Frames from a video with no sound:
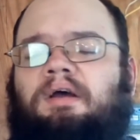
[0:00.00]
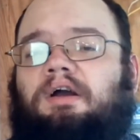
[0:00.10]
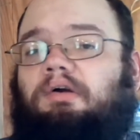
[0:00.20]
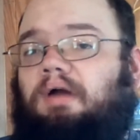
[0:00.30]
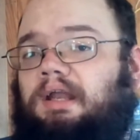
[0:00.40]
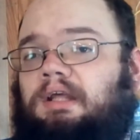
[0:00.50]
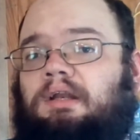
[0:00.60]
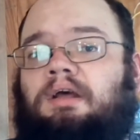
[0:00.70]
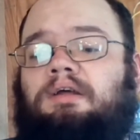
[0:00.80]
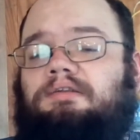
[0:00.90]
Granted,
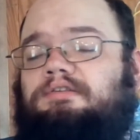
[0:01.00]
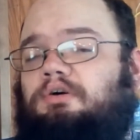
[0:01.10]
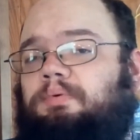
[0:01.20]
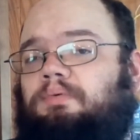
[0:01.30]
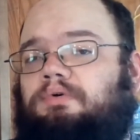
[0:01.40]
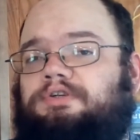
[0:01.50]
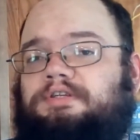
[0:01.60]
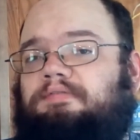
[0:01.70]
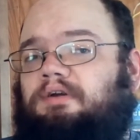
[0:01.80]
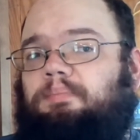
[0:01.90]
Dystopian Wars
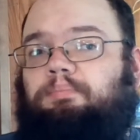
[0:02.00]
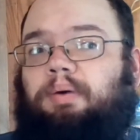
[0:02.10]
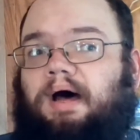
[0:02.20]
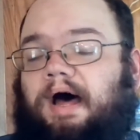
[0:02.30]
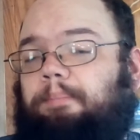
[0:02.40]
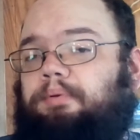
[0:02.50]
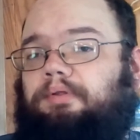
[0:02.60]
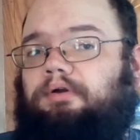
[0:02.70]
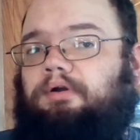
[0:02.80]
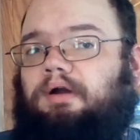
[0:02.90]
is a very
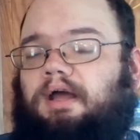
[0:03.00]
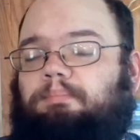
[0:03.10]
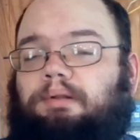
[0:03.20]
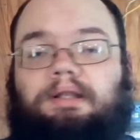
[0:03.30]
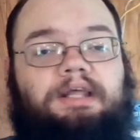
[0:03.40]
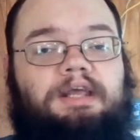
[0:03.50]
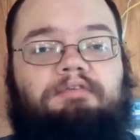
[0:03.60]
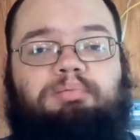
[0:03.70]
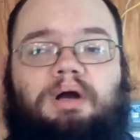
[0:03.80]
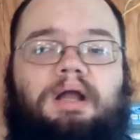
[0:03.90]
popular, I
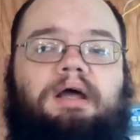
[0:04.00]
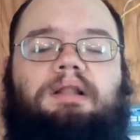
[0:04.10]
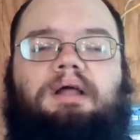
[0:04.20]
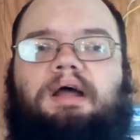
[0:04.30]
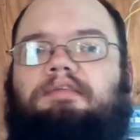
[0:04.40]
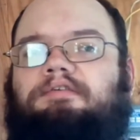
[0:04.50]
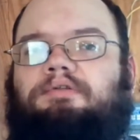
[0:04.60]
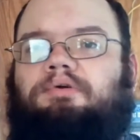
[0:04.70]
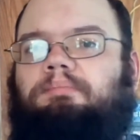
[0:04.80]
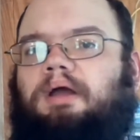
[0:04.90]
believe, product line, so
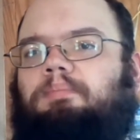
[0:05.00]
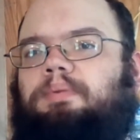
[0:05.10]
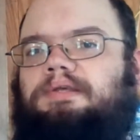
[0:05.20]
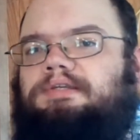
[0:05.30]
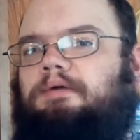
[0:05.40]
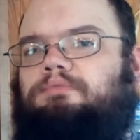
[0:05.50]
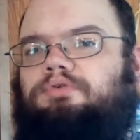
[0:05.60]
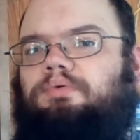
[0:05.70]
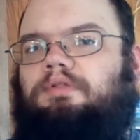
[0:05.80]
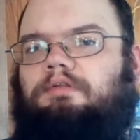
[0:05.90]
there might be some
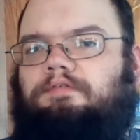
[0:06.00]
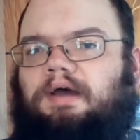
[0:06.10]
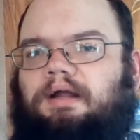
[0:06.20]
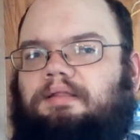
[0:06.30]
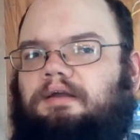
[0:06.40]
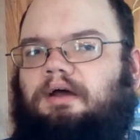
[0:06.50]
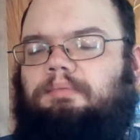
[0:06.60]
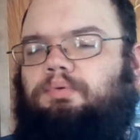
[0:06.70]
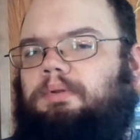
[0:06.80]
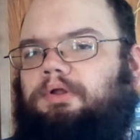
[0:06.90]
truth to the fact that a company
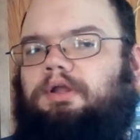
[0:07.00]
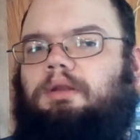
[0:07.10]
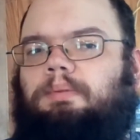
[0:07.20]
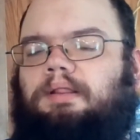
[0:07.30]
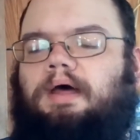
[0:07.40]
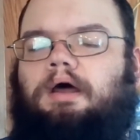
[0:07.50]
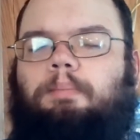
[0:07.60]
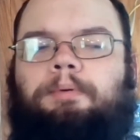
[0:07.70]
would be looking to pick that up.